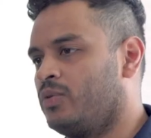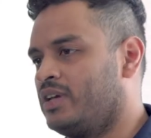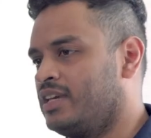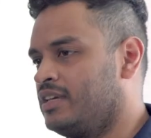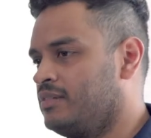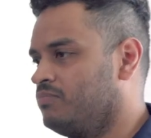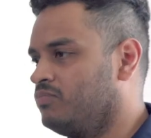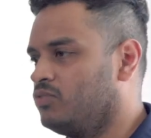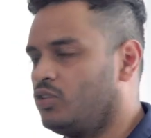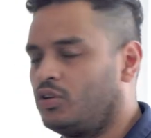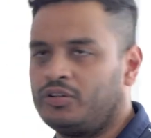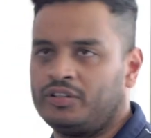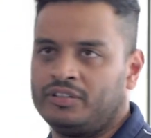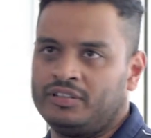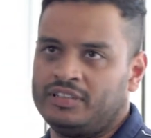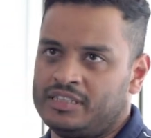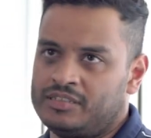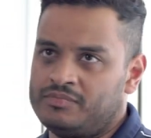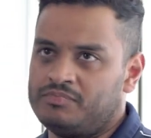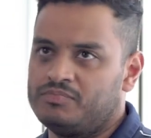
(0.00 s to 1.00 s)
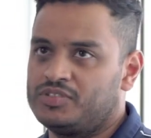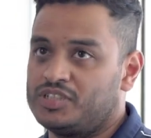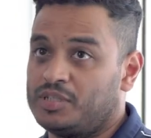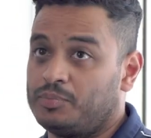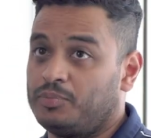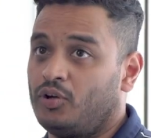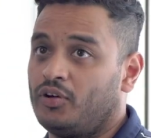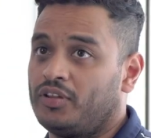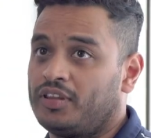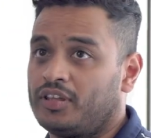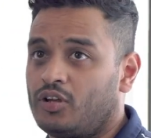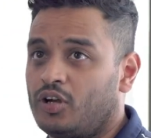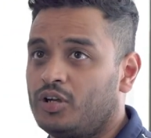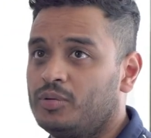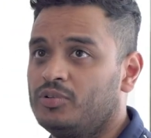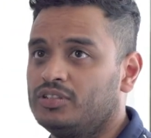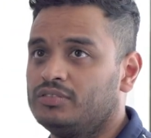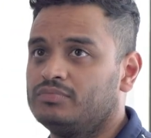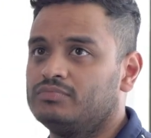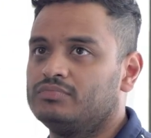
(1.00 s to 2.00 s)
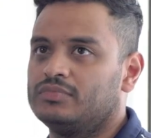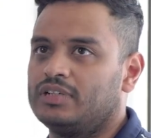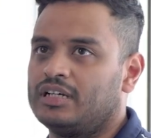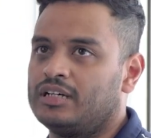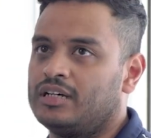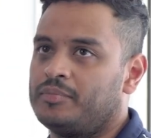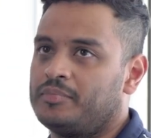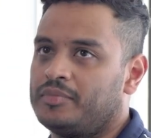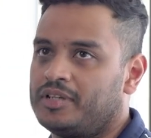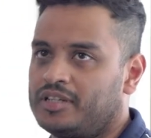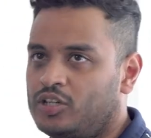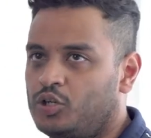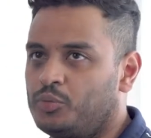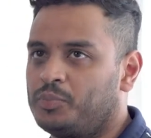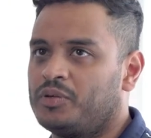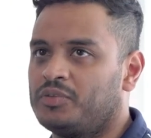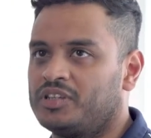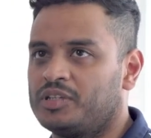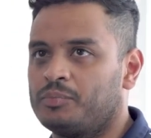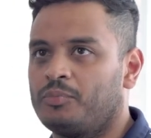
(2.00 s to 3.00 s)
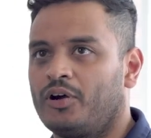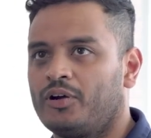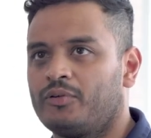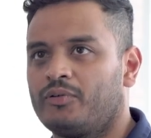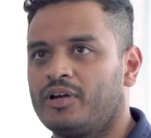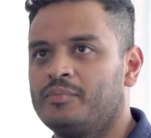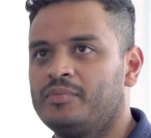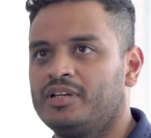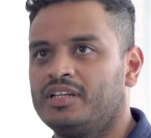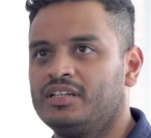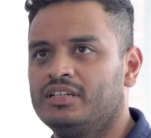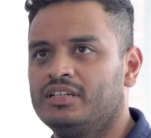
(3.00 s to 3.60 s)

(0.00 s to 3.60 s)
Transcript: we not only supply the Cobot and help you with the programming,